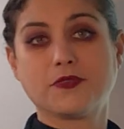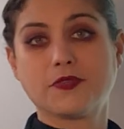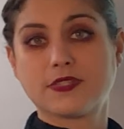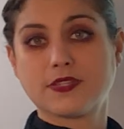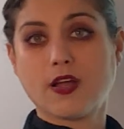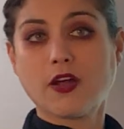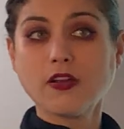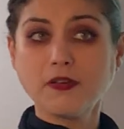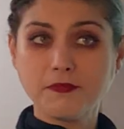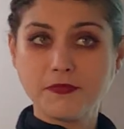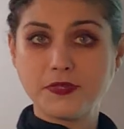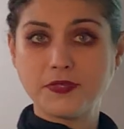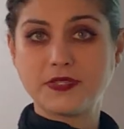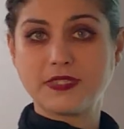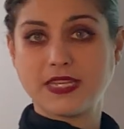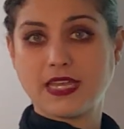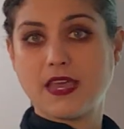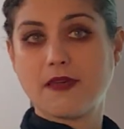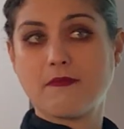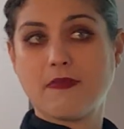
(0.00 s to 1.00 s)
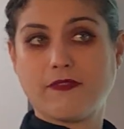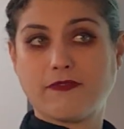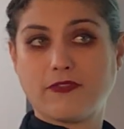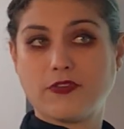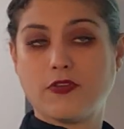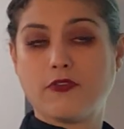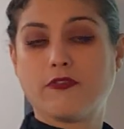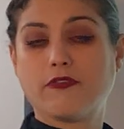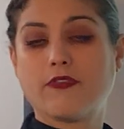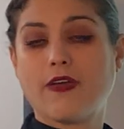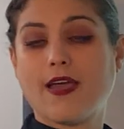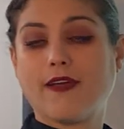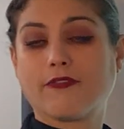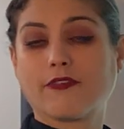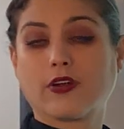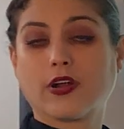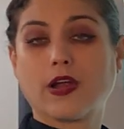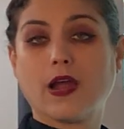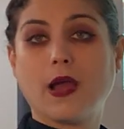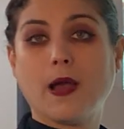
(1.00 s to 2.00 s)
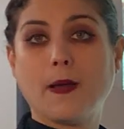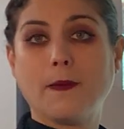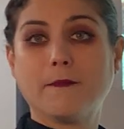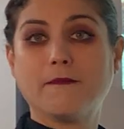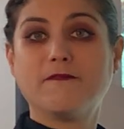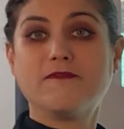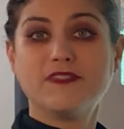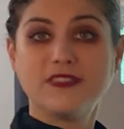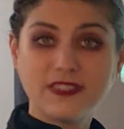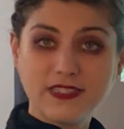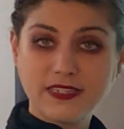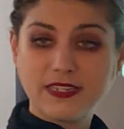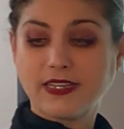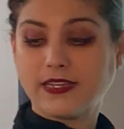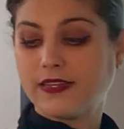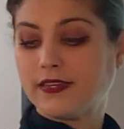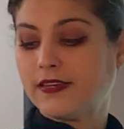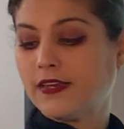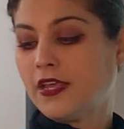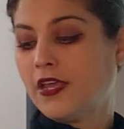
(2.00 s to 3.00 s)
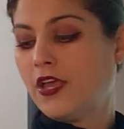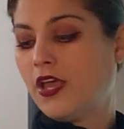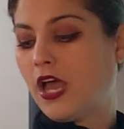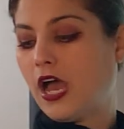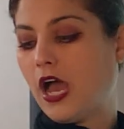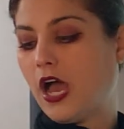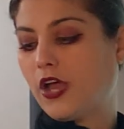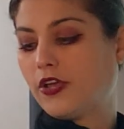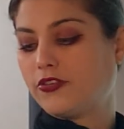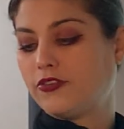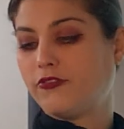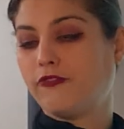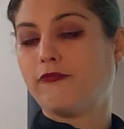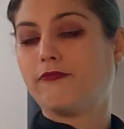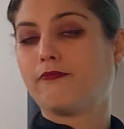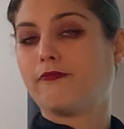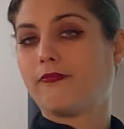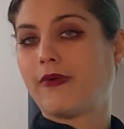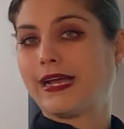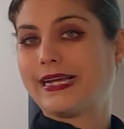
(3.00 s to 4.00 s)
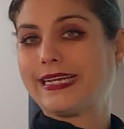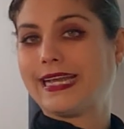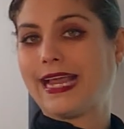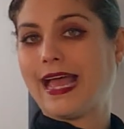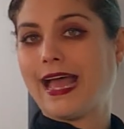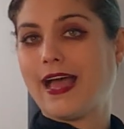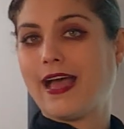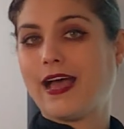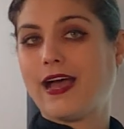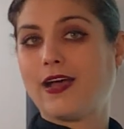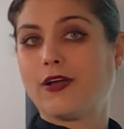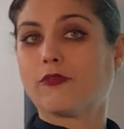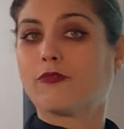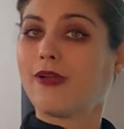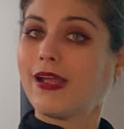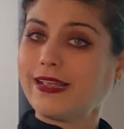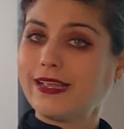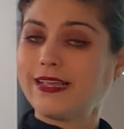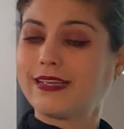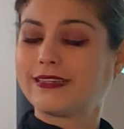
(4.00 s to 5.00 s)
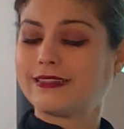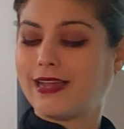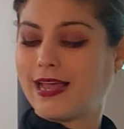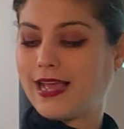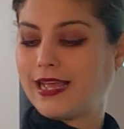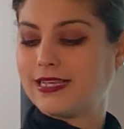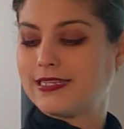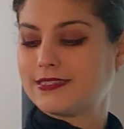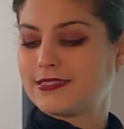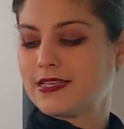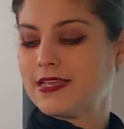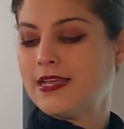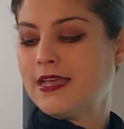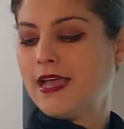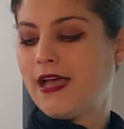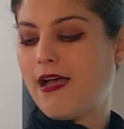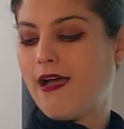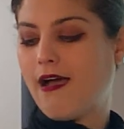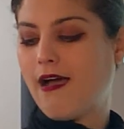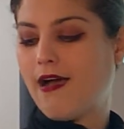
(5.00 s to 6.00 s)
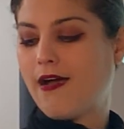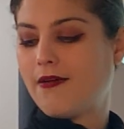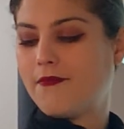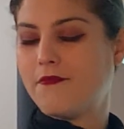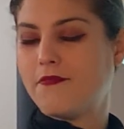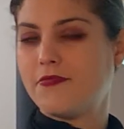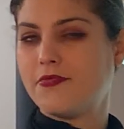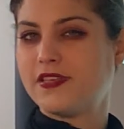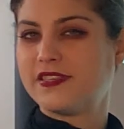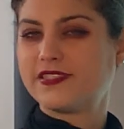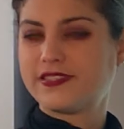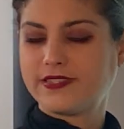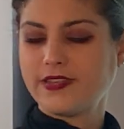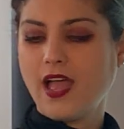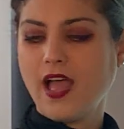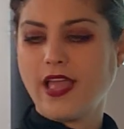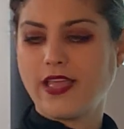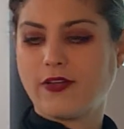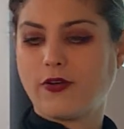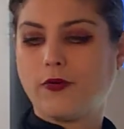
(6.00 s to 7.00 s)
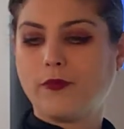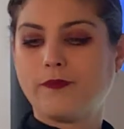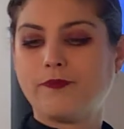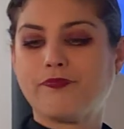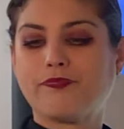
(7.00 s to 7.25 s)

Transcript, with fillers: Louis Art Museum. If you've ever um, visited, uh, you might uh, recognize um, the style.